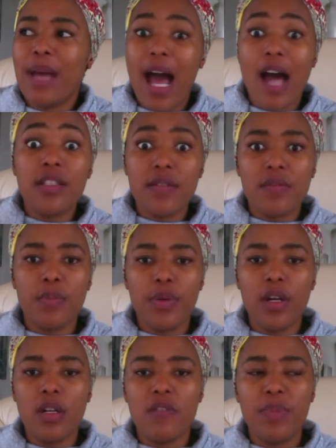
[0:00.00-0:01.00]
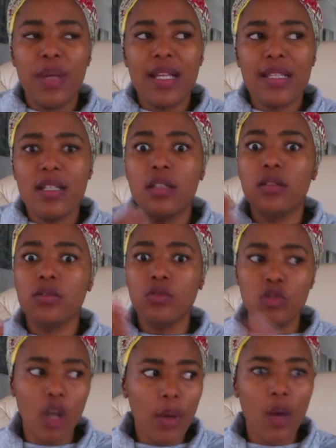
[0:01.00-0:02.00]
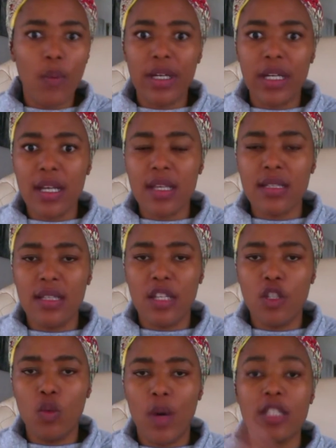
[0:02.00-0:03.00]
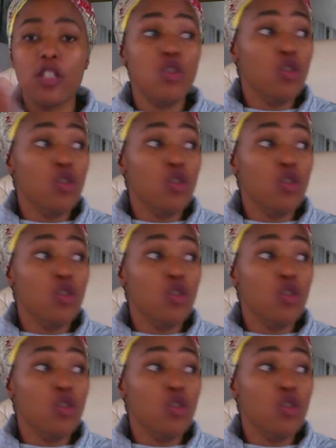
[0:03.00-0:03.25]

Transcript: out of the period of being single knowing what it is that you want,